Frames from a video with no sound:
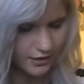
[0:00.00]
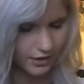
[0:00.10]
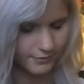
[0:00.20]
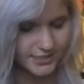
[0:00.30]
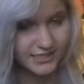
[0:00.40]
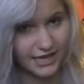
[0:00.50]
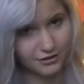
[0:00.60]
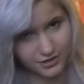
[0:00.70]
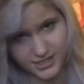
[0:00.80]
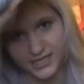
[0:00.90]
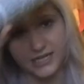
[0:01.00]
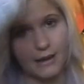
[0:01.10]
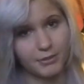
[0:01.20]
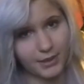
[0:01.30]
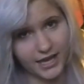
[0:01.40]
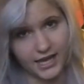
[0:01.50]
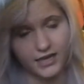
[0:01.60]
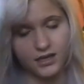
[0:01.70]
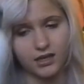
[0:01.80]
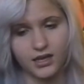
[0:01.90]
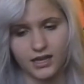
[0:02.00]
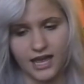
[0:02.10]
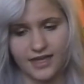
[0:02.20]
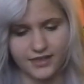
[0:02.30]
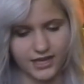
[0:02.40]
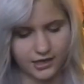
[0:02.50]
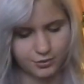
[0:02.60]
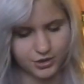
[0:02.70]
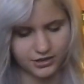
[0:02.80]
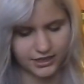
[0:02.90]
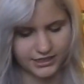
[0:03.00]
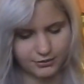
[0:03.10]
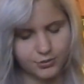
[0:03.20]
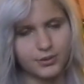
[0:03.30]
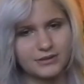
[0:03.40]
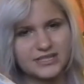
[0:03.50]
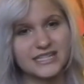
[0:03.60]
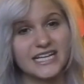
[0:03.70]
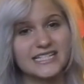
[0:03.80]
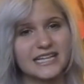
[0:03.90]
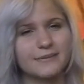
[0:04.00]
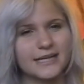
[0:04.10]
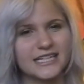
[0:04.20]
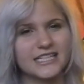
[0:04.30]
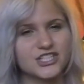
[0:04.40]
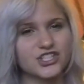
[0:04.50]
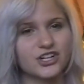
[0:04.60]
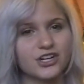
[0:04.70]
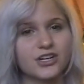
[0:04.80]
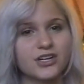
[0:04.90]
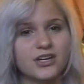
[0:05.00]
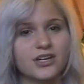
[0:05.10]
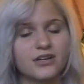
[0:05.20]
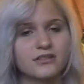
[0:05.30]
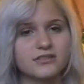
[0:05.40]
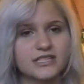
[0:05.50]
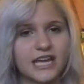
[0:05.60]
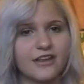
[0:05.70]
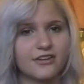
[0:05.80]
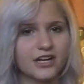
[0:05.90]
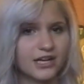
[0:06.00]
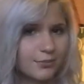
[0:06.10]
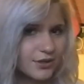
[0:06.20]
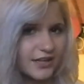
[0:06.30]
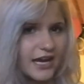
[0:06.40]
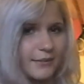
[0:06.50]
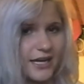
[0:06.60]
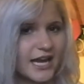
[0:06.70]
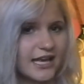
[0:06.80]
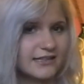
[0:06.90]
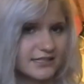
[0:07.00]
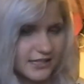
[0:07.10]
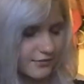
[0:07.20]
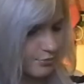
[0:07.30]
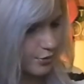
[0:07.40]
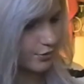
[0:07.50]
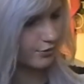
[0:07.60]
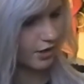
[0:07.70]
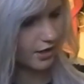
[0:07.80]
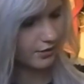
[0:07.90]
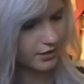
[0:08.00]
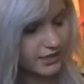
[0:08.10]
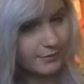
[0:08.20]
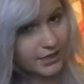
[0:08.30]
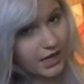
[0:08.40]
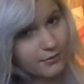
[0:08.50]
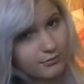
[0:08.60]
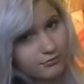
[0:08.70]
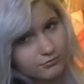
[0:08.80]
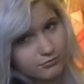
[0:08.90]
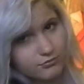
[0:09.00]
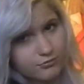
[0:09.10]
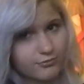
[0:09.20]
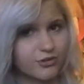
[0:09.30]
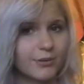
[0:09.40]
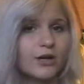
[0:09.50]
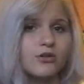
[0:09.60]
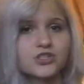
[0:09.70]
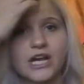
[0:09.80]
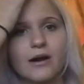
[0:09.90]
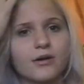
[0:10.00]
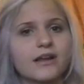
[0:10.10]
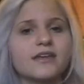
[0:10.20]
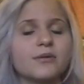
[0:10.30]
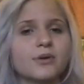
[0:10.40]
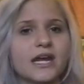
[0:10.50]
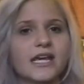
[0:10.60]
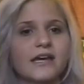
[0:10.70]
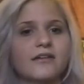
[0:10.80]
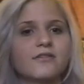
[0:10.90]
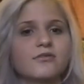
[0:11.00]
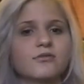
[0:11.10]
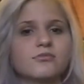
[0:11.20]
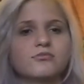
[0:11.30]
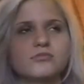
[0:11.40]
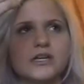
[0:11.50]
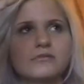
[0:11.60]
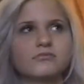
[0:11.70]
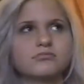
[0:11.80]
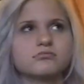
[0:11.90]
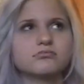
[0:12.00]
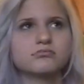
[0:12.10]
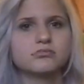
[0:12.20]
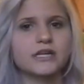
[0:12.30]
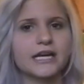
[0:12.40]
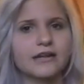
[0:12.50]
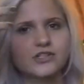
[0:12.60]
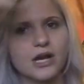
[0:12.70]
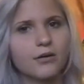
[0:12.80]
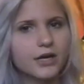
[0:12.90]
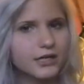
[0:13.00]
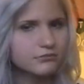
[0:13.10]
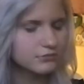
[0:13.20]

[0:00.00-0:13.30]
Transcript: I slather this on top of my head, and then I'll put like equal amounts of this and then my conditioner together, and I'll put that on my ends and clip it up for my whole shower. And then when I'm getting out of the shower, I